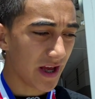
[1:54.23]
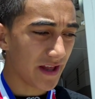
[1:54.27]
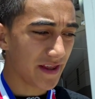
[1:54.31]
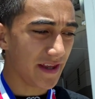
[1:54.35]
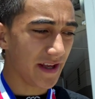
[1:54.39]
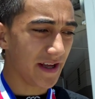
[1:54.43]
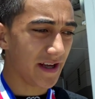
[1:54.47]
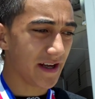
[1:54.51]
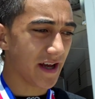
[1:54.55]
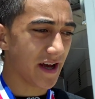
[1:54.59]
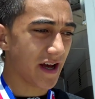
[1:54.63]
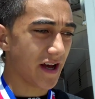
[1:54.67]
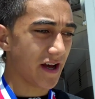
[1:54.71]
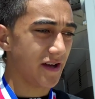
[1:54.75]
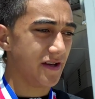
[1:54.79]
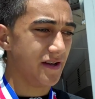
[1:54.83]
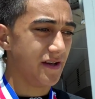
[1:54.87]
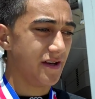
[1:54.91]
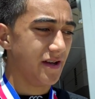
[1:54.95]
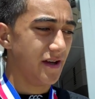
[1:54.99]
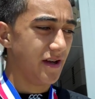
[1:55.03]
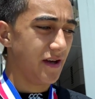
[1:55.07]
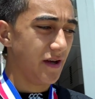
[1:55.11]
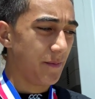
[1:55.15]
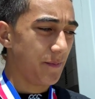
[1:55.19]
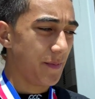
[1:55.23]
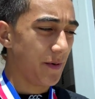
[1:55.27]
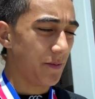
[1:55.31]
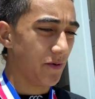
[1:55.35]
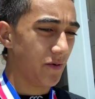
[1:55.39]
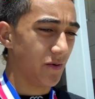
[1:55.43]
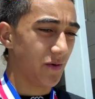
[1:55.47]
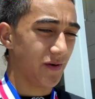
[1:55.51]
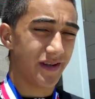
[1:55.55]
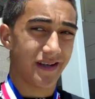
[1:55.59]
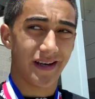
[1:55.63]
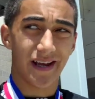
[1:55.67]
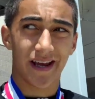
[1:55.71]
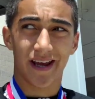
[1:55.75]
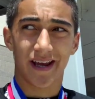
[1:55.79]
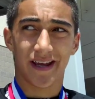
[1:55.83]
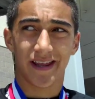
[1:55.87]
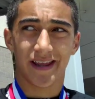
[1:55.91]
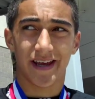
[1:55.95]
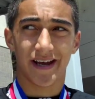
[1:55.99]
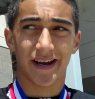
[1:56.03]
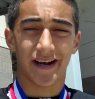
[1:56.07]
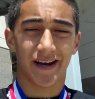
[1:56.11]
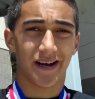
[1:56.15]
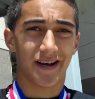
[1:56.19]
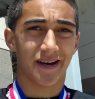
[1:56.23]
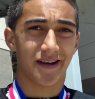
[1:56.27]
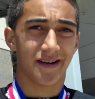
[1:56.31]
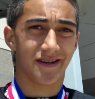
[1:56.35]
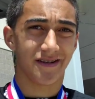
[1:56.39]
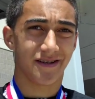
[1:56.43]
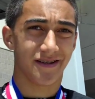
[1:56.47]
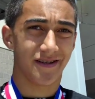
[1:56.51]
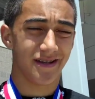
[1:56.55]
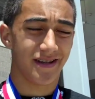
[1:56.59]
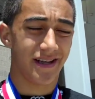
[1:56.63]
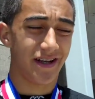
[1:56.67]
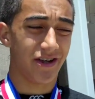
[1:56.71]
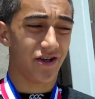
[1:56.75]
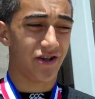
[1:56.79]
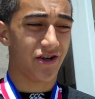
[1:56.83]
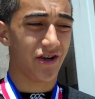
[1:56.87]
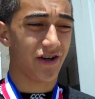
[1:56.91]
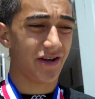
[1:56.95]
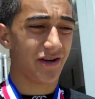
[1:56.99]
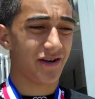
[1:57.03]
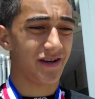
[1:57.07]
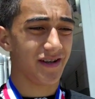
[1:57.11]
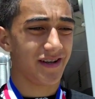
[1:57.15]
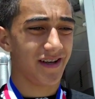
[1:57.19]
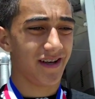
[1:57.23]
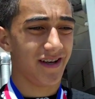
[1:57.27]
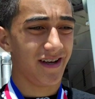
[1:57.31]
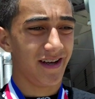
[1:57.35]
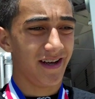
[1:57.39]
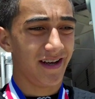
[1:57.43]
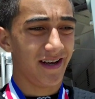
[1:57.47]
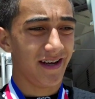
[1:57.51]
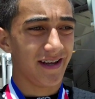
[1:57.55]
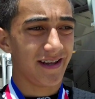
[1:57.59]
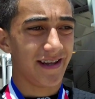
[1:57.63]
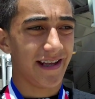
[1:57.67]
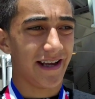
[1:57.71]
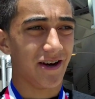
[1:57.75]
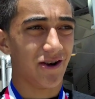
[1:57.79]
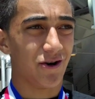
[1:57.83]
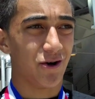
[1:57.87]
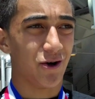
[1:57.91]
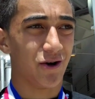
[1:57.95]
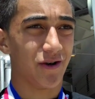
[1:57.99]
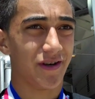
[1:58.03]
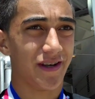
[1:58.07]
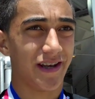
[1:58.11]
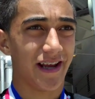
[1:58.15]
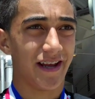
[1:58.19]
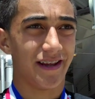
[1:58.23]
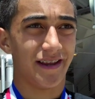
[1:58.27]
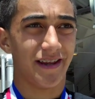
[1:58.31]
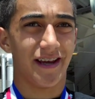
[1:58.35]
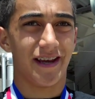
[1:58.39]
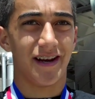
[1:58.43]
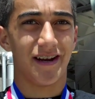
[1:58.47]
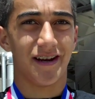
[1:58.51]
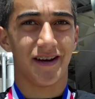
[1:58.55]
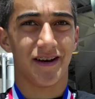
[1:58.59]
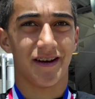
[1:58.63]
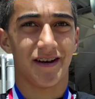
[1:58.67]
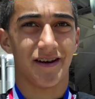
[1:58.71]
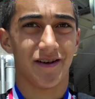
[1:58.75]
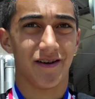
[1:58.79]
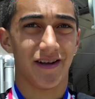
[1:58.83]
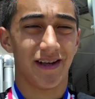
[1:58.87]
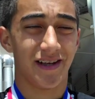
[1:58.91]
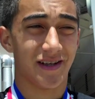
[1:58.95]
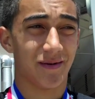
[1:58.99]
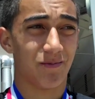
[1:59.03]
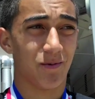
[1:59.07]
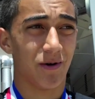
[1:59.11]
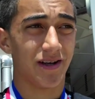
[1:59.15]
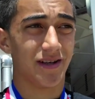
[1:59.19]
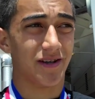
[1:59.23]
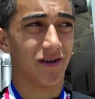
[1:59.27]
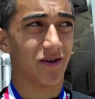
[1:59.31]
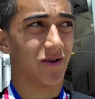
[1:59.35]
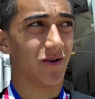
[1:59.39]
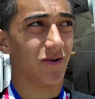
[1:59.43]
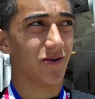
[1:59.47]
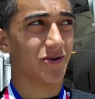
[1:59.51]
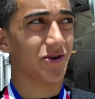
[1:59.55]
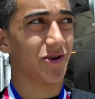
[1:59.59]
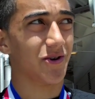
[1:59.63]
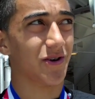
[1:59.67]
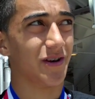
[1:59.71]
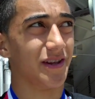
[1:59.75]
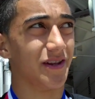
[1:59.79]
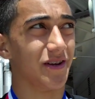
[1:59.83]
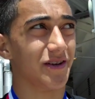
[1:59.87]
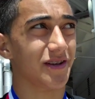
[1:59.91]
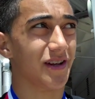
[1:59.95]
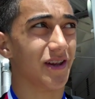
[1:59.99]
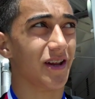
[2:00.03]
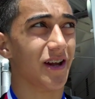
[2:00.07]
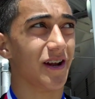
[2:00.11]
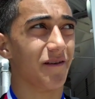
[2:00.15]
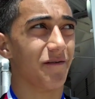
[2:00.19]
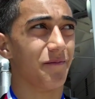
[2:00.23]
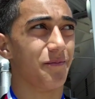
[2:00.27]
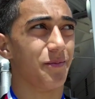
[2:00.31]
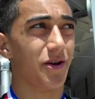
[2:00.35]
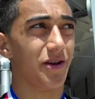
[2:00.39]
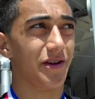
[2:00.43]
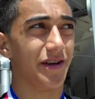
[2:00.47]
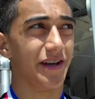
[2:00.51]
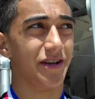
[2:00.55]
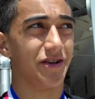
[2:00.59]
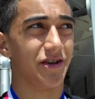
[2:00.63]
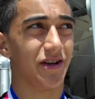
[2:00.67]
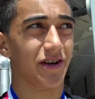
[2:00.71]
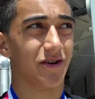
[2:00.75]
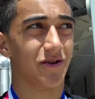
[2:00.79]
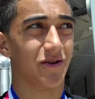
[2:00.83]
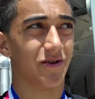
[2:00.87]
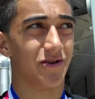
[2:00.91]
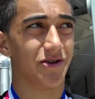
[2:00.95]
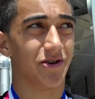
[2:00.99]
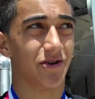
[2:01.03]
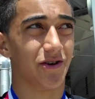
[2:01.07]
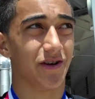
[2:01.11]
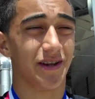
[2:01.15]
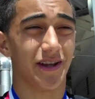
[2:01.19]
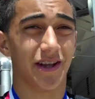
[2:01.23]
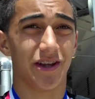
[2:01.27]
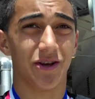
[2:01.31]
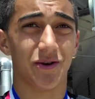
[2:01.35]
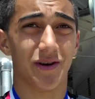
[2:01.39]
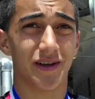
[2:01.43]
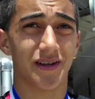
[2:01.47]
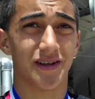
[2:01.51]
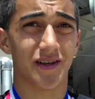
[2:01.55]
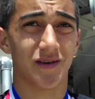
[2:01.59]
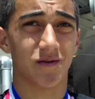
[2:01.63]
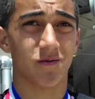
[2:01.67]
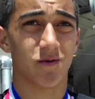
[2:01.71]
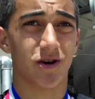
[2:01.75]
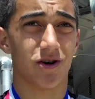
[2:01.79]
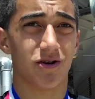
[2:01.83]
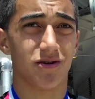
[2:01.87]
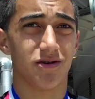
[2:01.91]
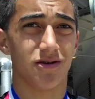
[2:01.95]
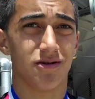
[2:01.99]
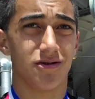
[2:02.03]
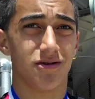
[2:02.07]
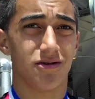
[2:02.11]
I think people who say that it shouldn't, they don't understand that it spreads the culture, and there's a lot of Polynesian culture in the U.S. as well.